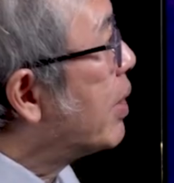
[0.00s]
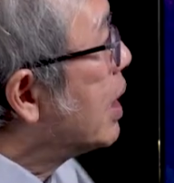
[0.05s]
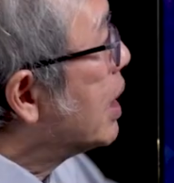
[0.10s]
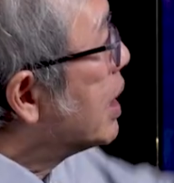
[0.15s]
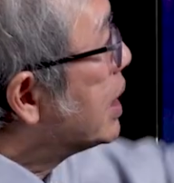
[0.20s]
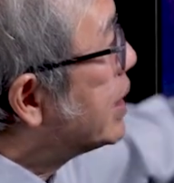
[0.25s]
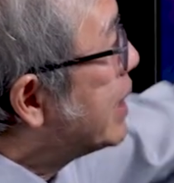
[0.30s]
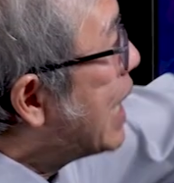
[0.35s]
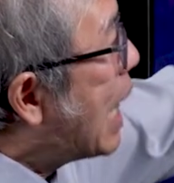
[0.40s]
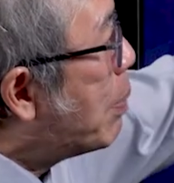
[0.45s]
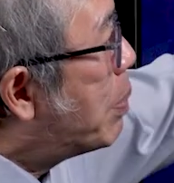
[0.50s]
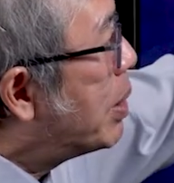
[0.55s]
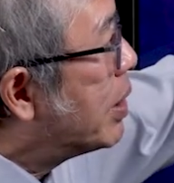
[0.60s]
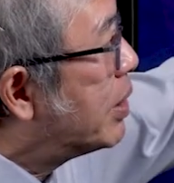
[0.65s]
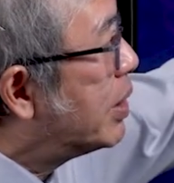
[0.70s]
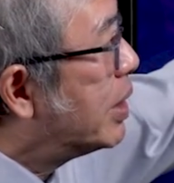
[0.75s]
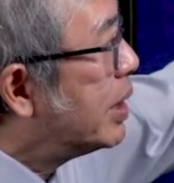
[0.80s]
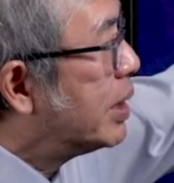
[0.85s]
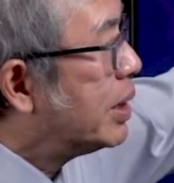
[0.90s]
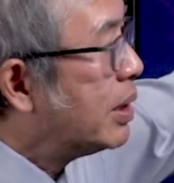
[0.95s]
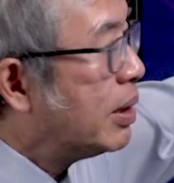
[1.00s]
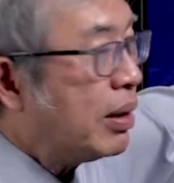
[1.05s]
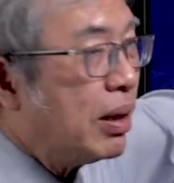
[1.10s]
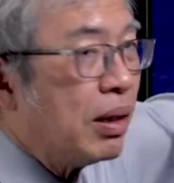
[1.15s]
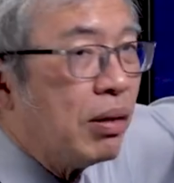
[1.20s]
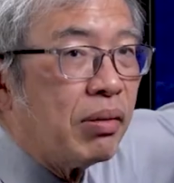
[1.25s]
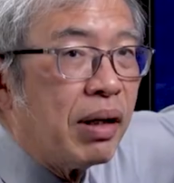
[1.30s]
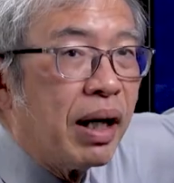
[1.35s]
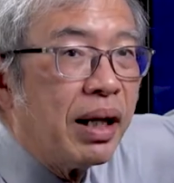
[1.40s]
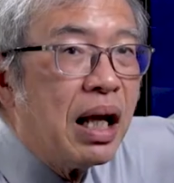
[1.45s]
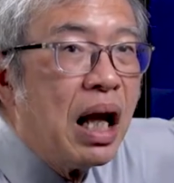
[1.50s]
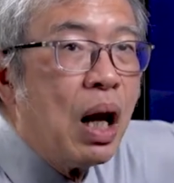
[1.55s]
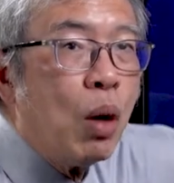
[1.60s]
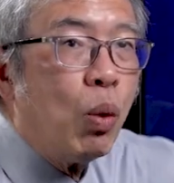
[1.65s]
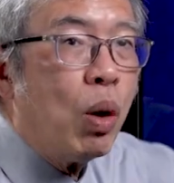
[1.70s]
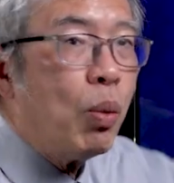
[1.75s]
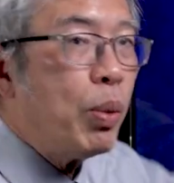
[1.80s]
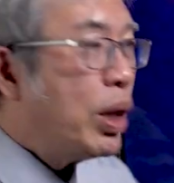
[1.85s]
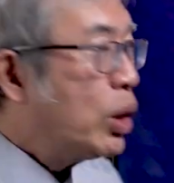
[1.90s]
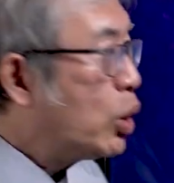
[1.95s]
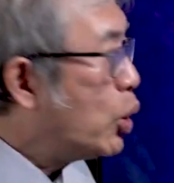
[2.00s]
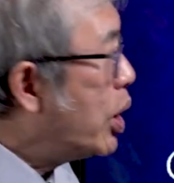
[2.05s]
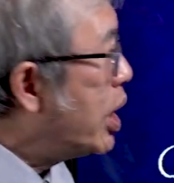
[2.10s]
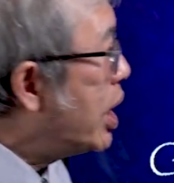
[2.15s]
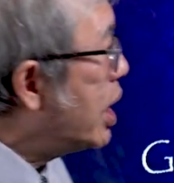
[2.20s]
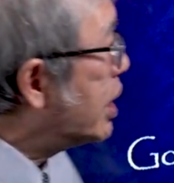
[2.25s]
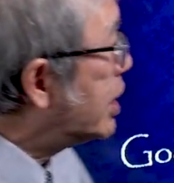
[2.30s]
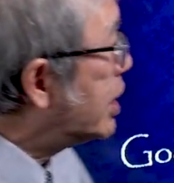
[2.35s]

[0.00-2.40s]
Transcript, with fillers: Sabbath, right? What we're doing